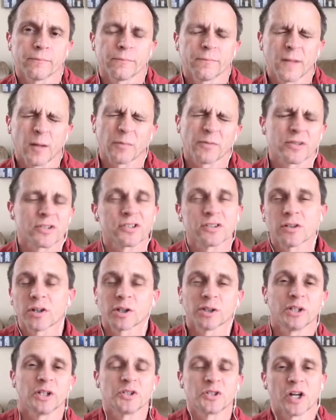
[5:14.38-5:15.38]
No, they're still
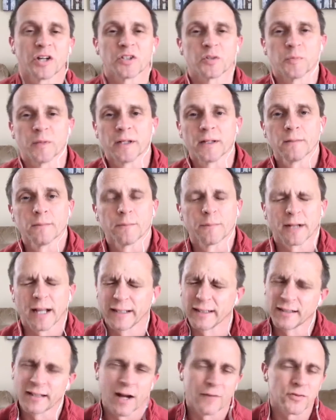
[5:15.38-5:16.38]
going to judge me, but I
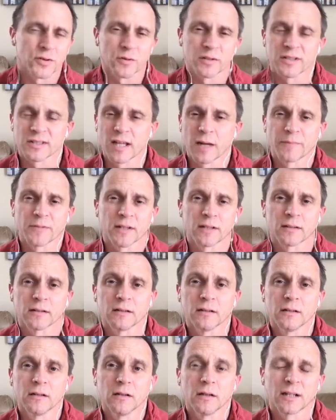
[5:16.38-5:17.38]
didn't have to accept it,
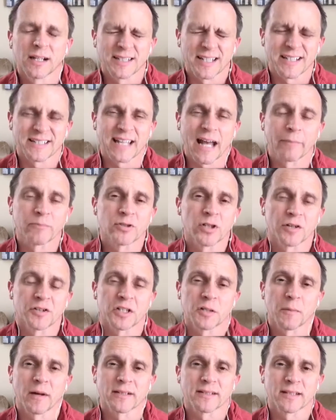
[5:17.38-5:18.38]
because I stopped
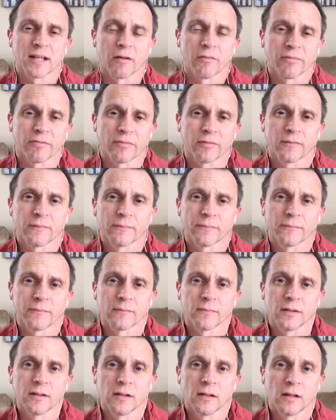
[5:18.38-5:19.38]
judging myself.
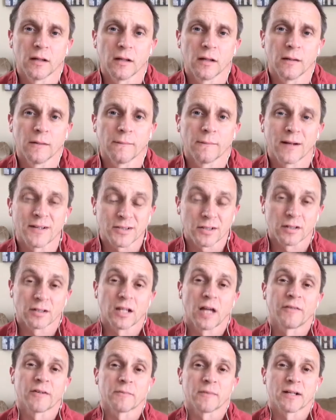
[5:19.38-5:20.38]
I started
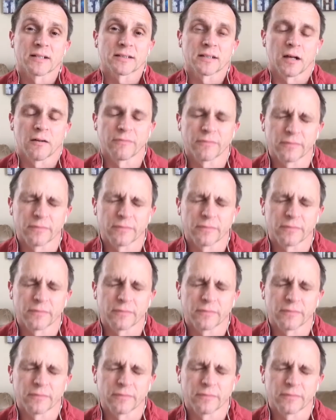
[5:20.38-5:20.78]
loving myself.